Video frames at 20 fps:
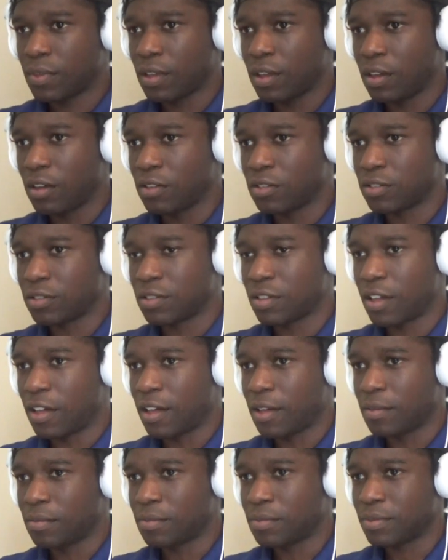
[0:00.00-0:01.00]
Oh,
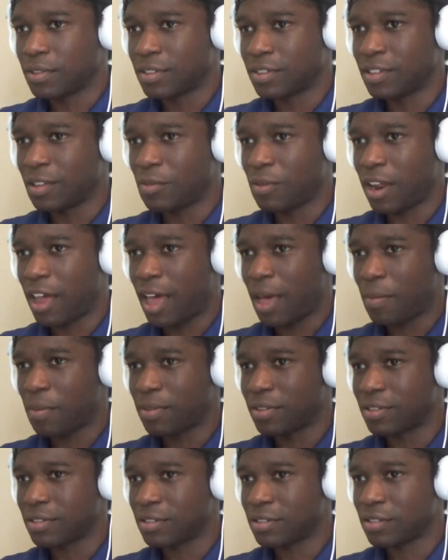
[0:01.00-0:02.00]
snap. Let's see what
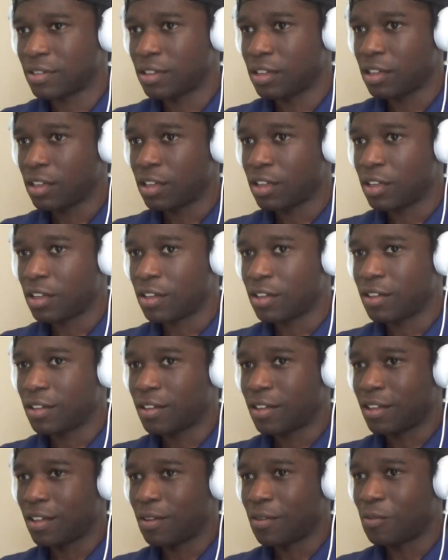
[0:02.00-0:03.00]

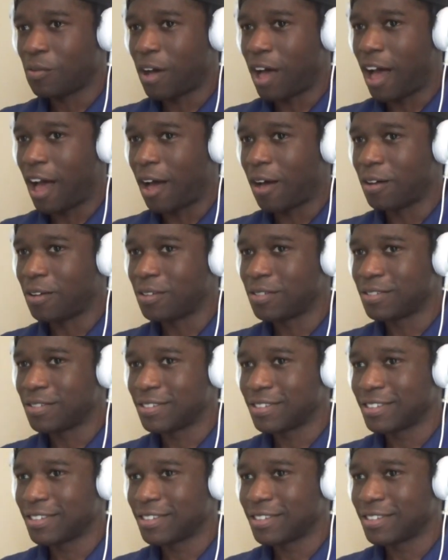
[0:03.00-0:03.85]
happens. Wow.